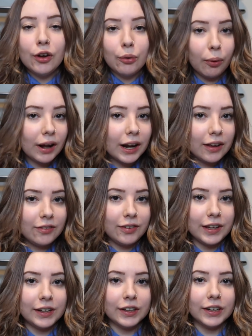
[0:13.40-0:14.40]
what I
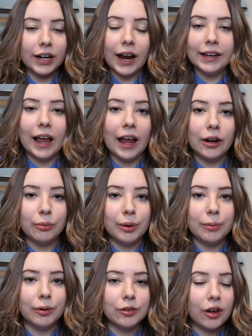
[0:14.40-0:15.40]
feed her, and then
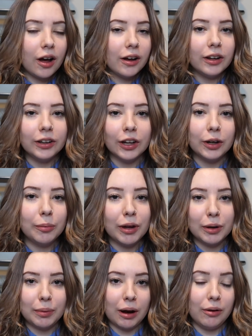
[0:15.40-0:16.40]
we will talk a little bit
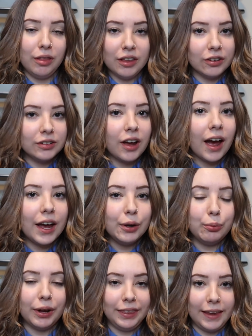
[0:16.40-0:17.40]
about their
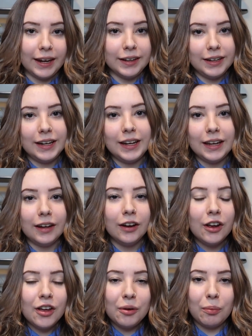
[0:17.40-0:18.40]
diet, what they need,
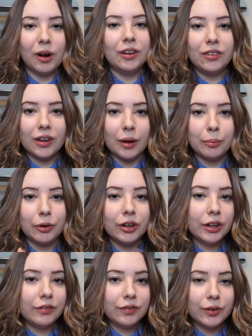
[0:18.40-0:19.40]
what some
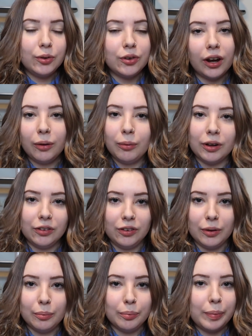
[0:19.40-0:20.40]
good foods are, what
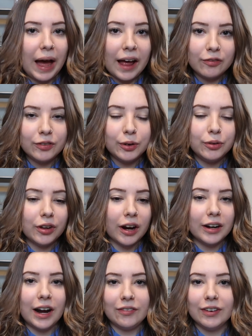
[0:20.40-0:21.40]
some bad foods
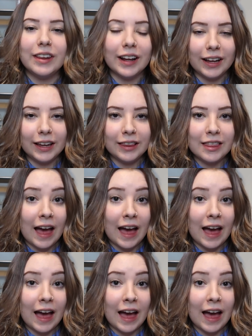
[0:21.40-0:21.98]
are, and everything like